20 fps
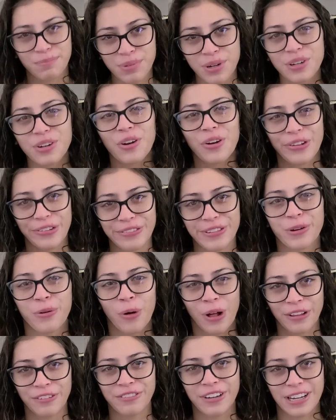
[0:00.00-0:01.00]
put all of the
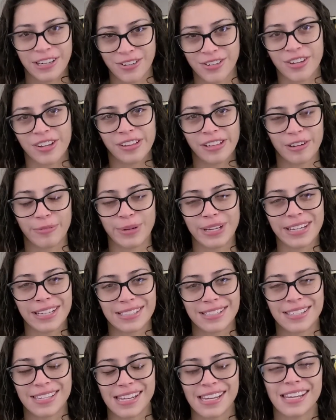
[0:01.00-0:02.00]
qualifiers on there,
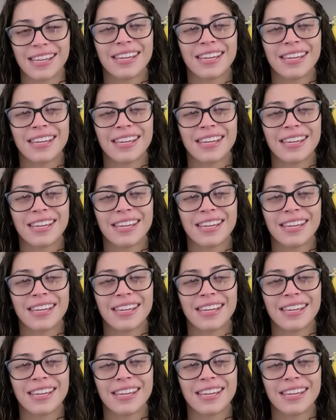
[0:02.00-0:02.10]
Mackenzie,